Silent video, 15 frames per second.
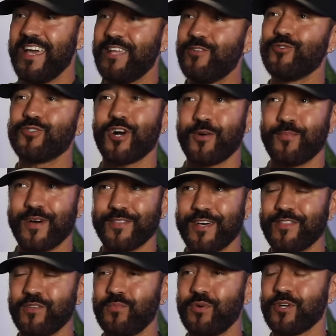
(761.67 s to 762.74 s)
And you talk about
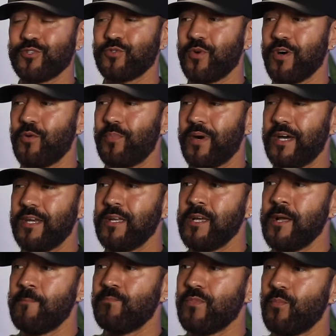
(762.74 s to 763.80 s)
that in the book as well, but
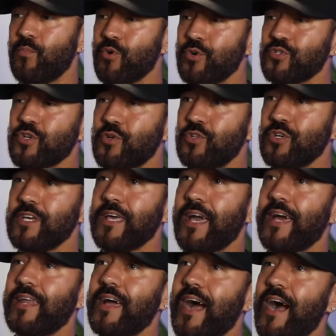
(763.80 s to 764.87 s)
more so looking
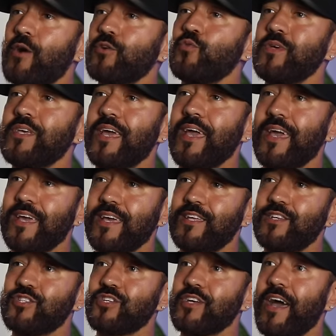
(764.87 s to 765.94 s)
at how do we
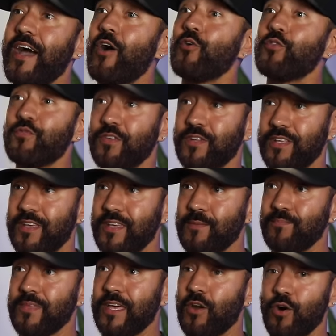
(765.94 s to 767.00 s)
age healthfully
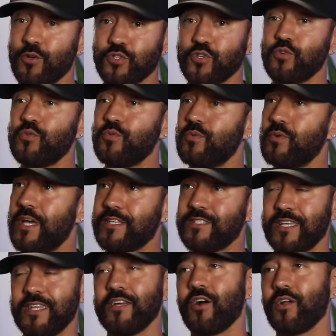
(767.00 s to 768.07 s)
and also
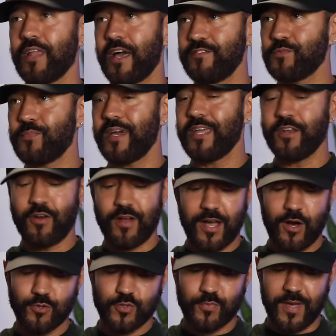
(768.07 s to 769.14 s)
extending our lifespan and our
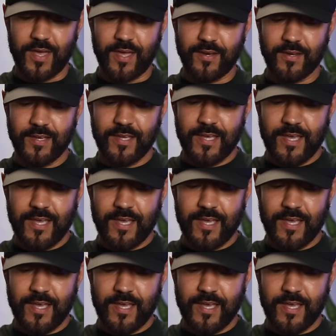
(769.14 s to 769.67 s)
health span.